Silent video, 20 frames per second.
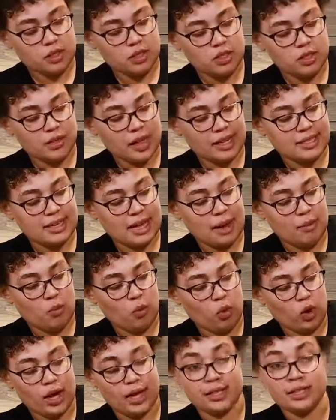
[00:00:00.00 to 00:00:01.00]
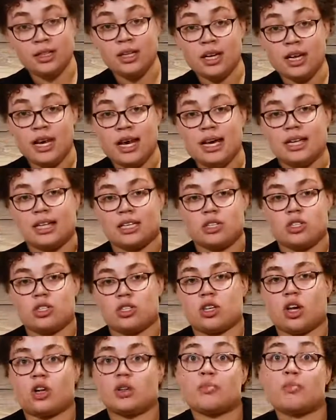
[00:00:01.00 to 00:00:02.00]
So that's M1, and that's
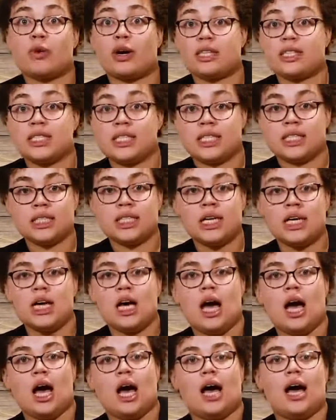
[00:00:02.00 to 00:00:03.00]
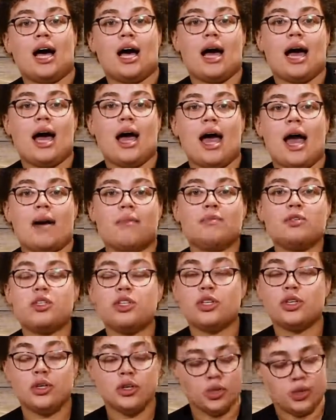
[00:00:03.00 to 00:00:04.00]
just called pressing.
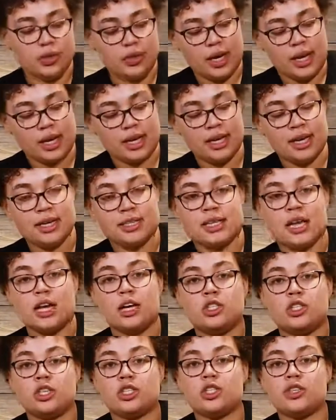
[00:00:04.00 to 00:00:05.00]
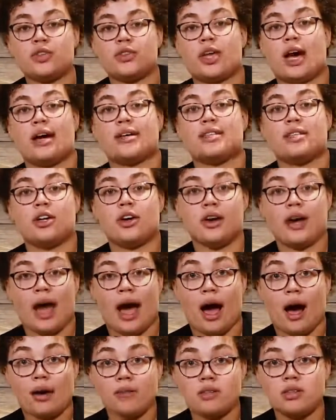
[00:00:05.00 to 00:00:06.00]
M2 is just your thighs and your
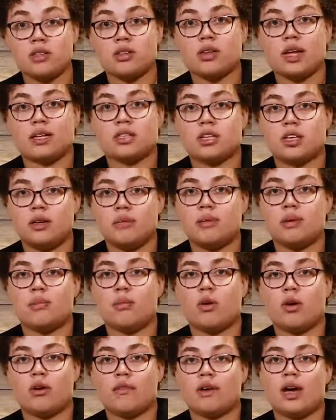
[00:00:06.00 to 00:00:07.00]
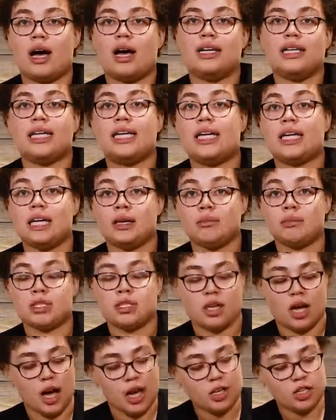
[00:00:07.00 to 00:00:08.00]
calves, so that's gonna be more of a kneading
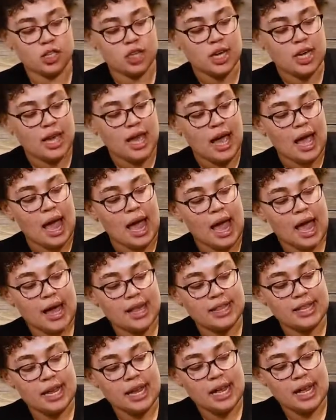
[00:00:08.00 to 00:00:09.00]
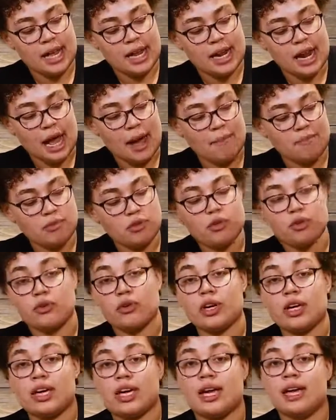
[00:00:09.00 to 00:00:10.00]
massage. And then
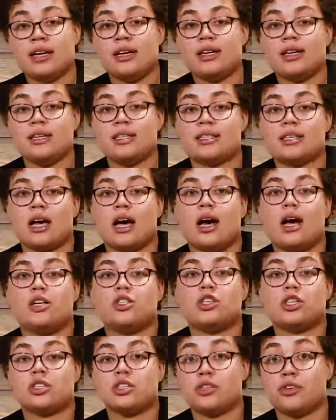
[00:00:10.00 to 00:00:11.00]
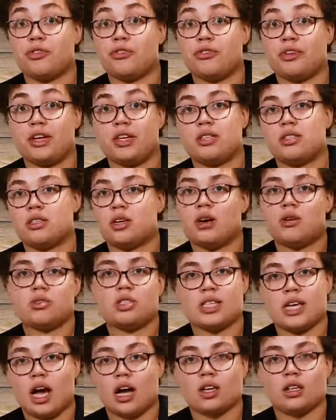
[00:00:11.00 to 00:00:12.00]
M3 is just your feet, so
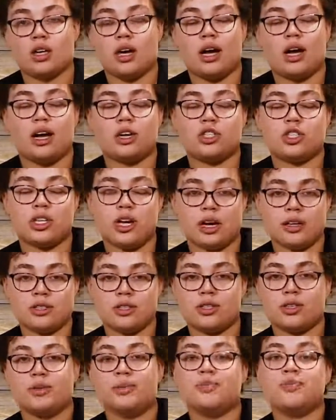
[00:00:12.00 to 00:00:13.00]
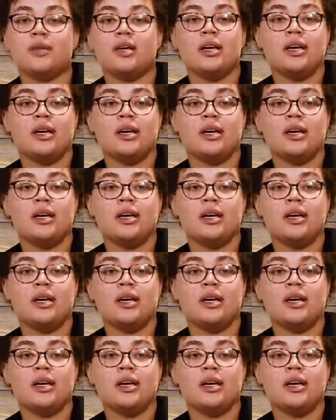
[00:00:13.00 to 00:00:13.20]
shiatsu.